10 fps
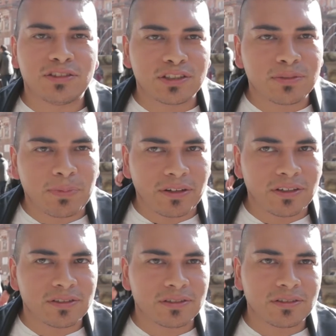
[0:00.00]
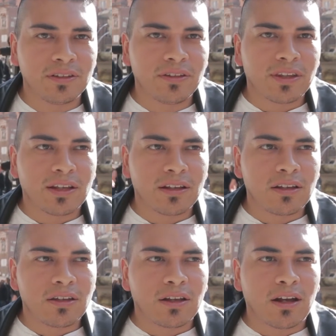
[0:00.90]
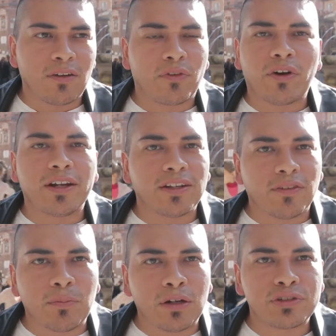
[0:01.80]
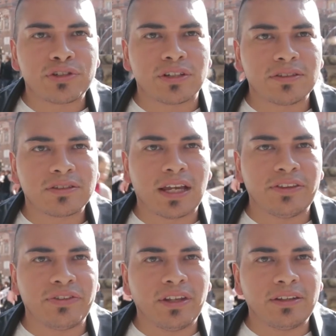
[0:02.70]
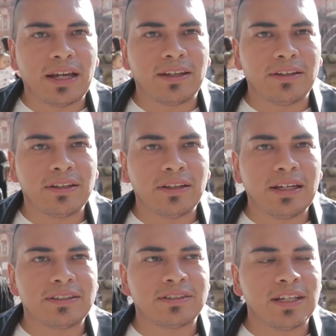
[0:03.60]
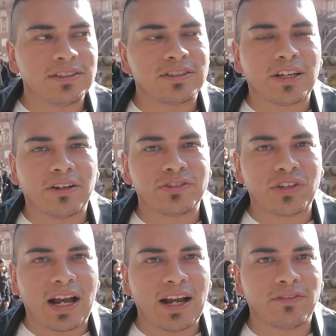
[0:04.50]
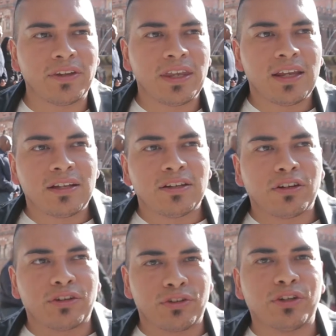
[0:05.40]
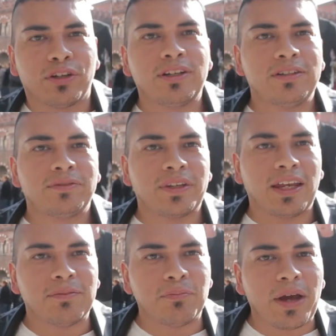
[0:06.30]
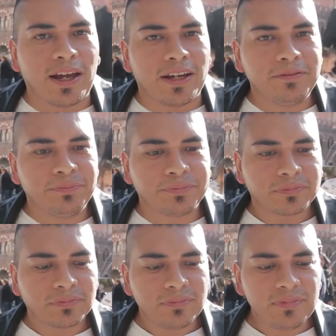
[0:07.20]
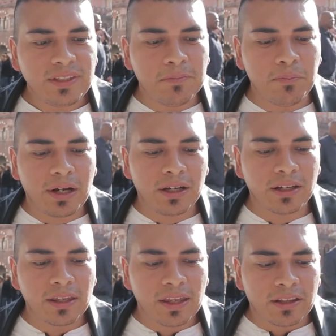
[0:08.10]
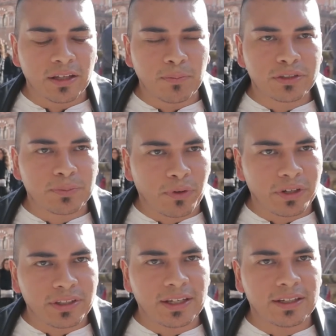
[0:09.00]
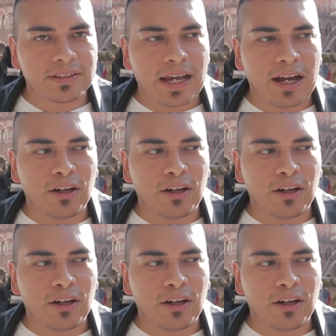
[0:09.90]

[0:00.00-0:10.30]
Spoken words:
to experience a variety of emotions that it's necessary to have good and bad, but the most important thing is